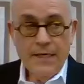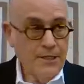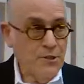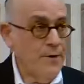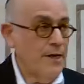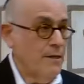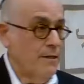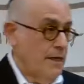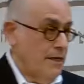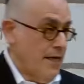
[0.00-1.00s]

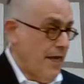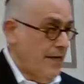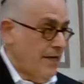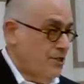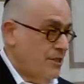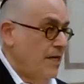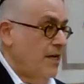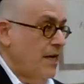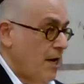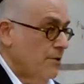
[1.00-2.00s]
Israel engaged in
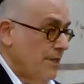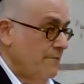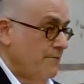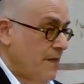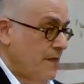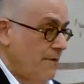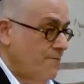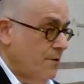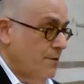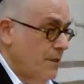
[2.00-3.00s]
an airlift
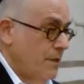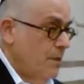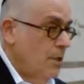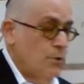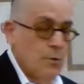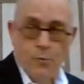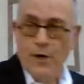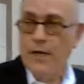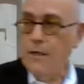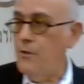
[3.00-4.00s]
effort to
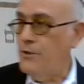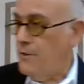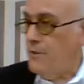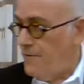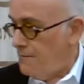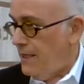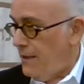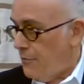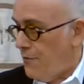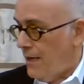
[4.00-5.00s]
bring close to
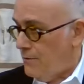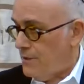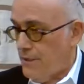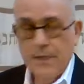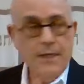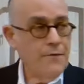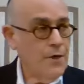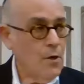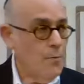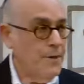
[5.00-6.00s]
15,000
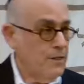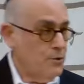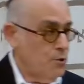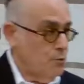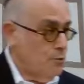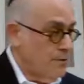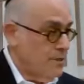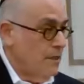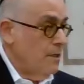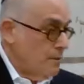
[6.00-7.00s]
Ethiopian
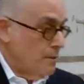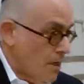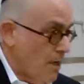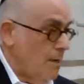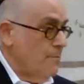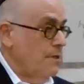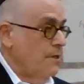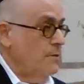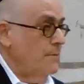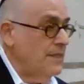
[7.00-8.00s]
Jews to come
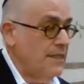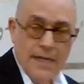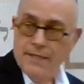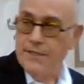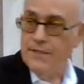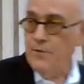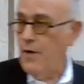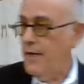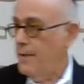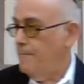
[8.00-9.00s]
to Medinat
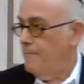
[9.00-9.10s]
Yisrael.